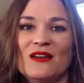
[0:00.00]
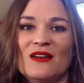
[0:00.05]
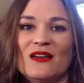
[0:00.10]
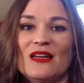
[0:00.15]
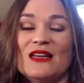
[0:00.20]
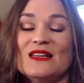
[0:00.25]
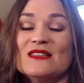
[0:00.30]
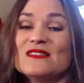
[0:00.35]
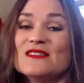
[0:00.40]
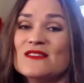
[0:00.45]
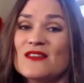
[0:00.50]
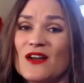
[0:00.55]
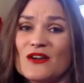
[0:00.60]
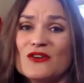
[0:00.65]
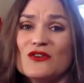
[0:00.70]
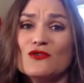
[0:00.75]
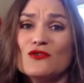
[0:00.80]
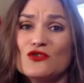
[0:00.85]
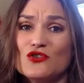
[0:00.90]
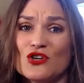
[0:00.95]
It's not
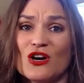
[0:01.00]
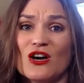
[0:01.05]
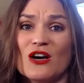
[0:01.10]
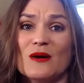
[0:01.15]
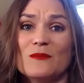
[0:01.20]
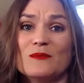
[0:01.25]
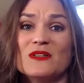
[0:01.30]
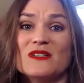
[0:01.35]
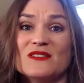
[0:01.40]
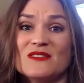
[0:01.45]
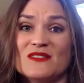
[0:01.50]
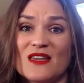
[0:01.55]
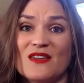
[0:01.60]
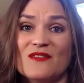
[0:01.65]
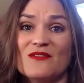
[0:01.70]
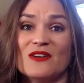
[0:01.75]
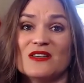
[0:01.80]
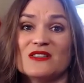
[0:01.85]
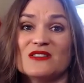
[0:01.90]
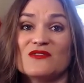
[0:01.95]
your job to save
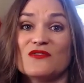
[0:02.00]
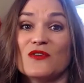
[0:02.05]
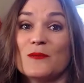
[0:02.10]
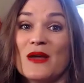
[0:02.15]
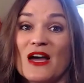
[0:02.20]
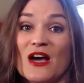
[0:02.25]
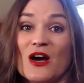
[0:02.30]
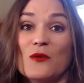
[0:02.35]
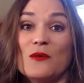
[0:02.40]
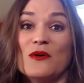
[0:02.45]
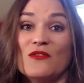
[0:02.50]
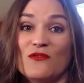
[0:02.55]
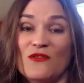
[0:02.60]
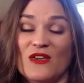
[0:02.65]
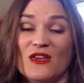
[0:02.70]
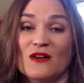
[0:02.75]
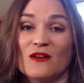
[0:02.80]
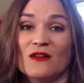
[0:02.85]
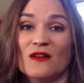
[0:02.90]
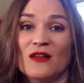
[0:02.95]
us from how we
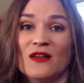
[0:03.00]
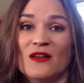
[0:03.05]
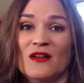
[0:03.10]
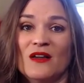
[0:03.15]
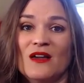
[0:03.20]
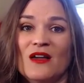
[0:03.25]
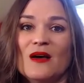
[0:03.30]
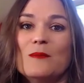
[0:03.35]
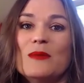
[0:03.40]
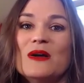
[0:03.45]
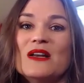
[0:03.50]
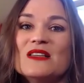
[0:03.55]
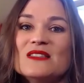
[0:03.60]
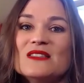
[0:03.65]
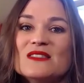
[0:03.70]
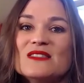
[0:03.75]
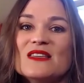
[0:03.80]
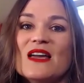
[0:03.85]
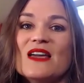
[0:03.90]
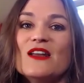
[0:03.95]
feel, but
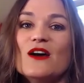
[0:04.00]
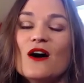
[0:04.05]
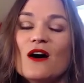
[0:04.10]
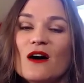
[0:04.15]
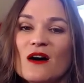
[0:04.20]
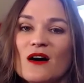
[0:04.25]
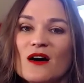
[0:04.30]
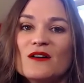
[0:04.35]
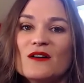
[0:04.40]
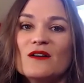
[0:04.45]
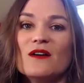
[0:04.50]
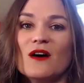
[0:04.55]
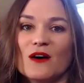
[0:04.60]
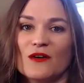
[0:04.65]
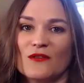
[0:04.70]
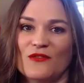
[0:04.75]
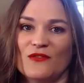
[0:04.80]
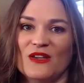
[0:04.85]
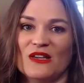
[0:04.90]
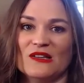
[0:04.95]
instead honor our
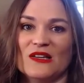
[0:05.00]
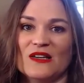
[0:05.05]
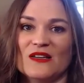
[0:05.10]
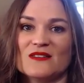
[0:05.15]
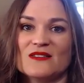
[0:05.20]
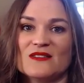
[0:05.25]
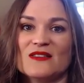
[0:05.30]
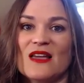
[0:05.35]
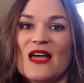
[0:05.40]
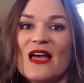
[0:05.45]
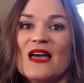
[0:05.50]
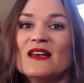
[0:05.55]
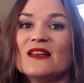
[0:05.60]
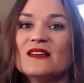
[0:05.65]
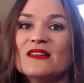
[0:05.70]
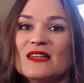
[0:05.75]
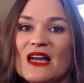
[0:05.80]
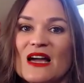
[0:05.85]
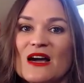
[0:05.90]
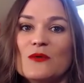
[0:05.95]
feelings and
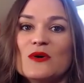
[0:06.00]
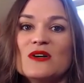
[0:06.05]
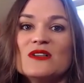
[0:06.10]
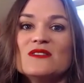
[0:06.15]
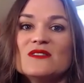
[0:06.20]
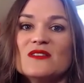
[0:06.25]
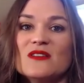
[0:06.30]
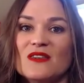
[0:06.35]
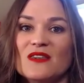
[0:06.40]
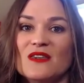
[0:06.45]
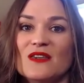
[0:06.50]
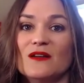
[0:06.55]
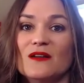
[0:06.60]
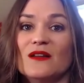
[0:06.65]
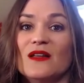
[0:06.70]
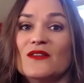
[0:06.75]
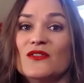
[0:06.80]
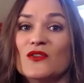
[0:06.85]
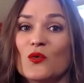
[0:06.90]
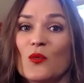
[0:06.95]
allow us to heal
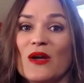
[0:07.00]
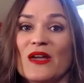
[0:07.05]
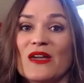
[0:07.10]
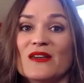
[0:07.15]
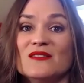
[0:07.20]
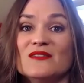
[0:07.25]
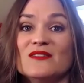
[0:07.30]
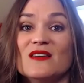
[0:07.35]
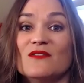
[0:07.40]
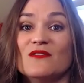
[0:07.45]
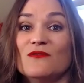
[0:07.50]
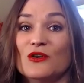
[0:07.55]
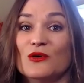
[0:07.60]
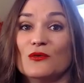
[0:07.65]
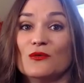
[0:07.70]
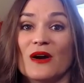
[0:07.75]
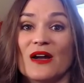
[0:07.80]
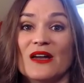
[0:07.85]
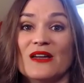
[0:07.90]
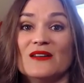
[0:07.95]
in the ways that feel
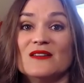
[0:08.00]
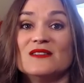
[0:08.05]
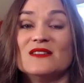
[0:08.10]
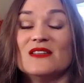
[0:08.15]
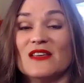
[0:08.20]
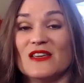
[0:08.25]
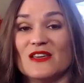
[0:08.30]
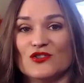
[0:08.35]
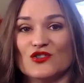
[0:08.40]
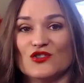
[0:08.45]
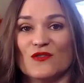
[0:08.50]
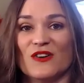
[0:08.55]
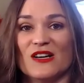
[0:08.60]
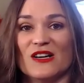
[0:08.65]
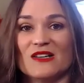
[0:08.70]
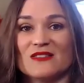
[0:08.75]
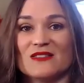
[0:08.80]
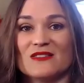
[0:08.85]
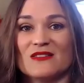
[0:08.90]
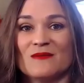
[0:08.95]
right to each of
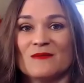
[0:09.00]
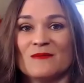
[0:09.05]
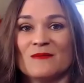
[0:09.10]
us.